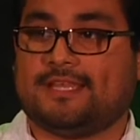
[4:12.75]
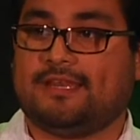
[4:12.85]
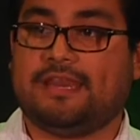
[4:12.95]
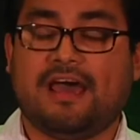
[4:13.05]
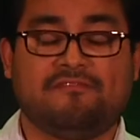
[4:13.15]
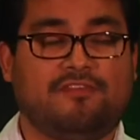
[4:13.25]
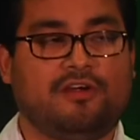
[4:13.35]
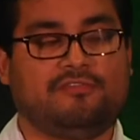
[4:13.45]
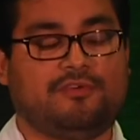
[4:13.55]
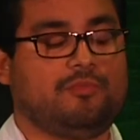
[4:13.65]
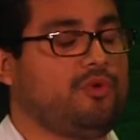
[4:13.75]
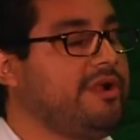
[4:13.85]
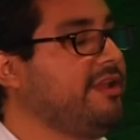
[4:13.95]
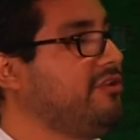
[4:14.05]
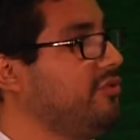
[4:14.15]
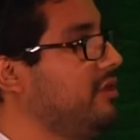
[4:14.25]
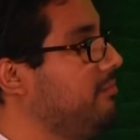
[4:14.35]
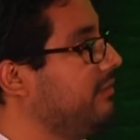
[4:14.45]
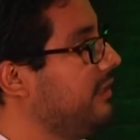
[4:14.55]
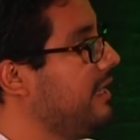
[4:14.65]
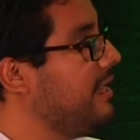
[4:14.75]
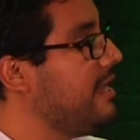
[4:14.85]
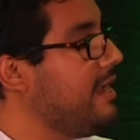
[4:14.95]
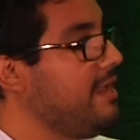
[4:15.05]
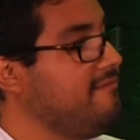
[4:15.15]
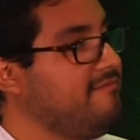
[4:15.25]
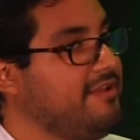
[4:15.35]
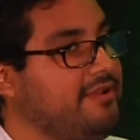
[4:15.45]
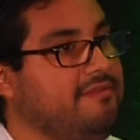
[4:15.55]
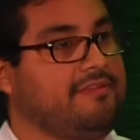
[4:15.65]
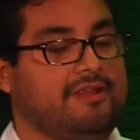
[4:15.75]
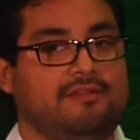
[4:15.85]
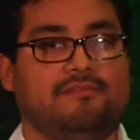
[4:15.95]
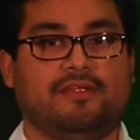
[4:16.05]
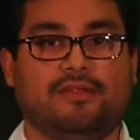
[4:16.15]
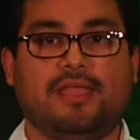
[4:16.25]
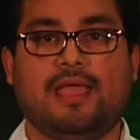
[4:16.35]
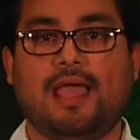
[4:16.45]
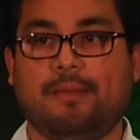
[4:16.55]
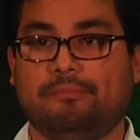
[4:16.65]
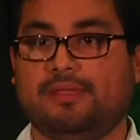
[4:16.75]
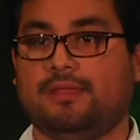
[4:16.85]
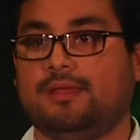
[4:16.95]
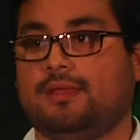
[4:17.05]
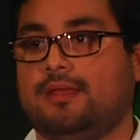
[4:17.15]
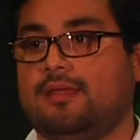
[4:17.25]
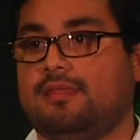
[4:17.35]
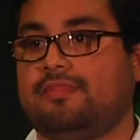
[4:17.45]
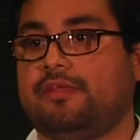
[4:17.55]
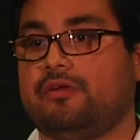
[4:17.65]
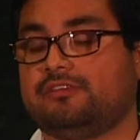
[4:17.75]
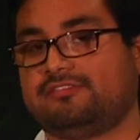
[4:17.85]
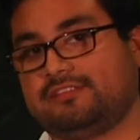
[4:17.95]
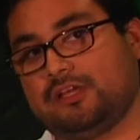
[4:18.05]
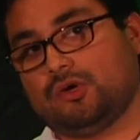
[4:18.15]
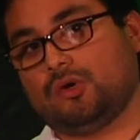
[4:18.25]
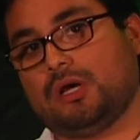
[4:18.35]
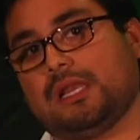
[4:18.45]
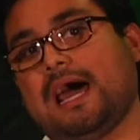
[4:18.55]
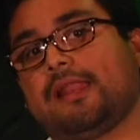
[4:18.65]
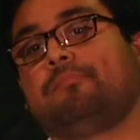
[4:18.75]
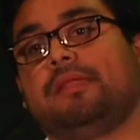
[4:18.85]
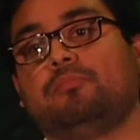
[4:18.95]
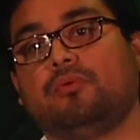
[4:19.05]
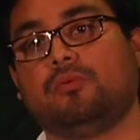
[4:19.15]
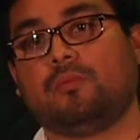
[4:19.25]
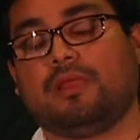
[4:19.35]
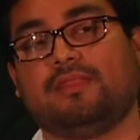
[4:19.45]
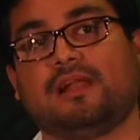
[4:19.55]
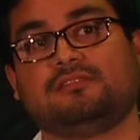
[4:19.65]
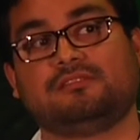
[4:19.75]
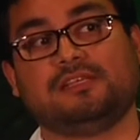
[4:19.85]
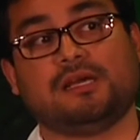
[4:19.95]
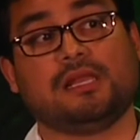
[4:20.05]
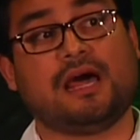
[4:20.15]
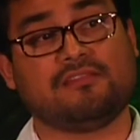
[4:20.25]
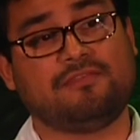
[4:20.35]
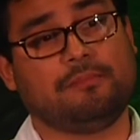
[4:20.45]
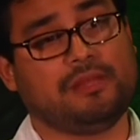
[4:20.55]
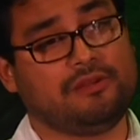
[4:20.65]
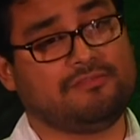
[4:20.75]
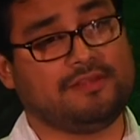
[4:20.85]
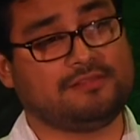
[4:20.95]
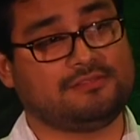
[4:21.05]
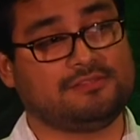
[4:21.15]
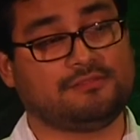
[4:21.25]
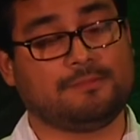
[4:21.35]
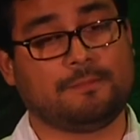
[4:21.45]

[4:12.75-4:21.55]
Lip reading: Not far from where I grew up. And I am very, very, very happy that there are still a lot of people and that I see a lot of familiar faces